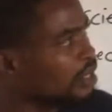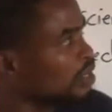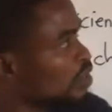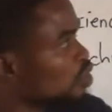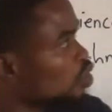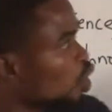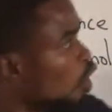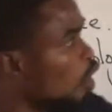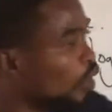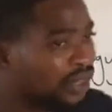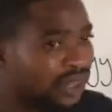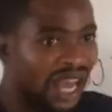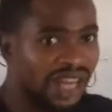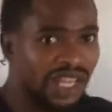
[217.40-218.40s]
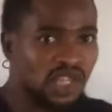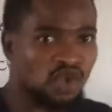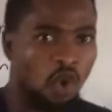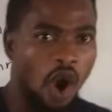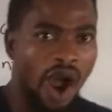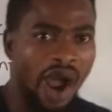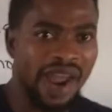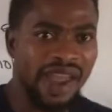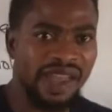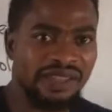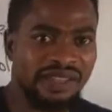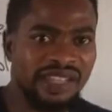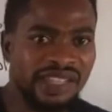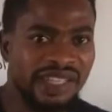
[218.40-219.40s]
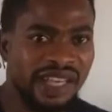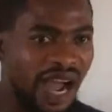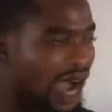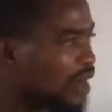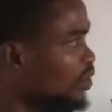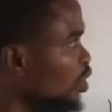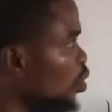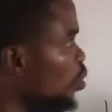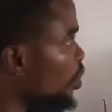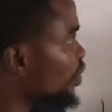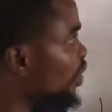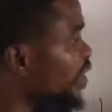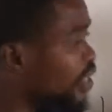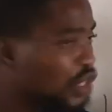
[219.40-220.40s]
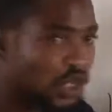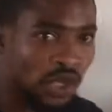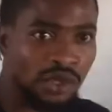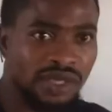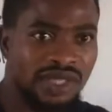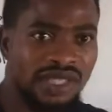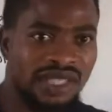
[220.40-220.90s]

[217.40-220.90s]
So that is why a teacher will teach you